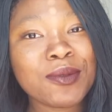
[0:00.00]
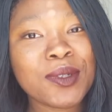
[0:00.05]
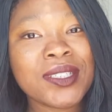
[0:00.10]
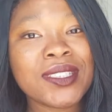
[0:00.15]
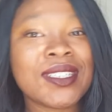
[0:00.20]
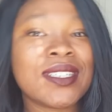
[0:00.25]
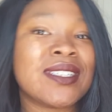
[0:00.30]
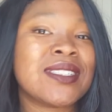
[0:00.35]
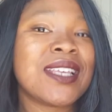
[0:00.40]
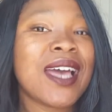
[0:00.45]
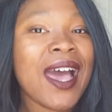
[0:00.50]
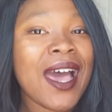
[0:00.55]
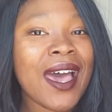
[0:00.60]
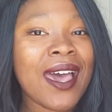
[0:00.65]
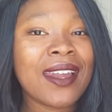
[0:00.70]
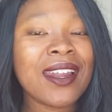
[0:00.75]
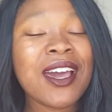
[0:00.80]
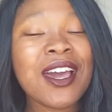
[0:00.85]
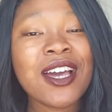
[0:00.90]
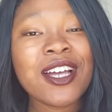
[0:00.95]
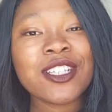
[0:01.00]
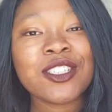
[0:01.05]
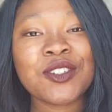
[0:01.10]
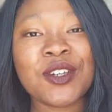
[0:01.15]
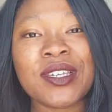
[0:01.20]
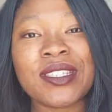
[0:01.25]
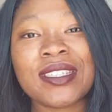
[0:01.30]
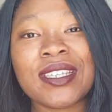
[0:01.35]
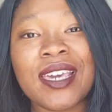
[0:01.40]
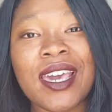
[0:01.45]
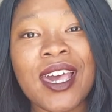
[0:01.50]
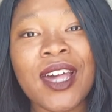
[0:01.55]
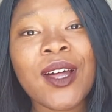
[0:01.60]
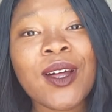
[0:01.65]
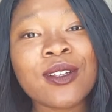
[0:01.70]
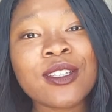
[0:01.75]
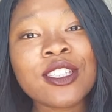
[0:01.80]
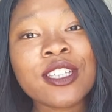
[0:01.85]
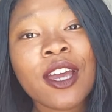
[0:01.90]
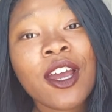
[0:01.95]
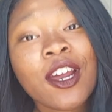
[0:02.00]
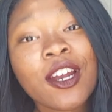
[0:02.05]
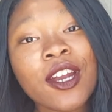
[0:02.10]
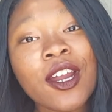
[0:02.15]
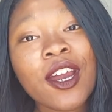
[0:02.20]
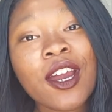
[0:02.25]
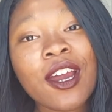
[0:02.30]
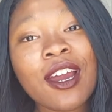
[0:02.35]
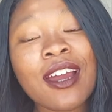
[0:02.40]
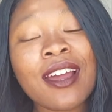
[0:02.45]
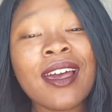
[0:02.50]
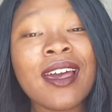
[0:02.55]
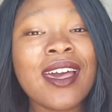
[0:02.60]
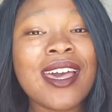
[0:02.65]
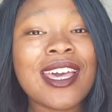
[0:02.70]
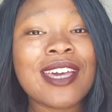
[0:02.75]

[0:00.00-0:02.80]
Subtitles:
which is at Traci L. Turner.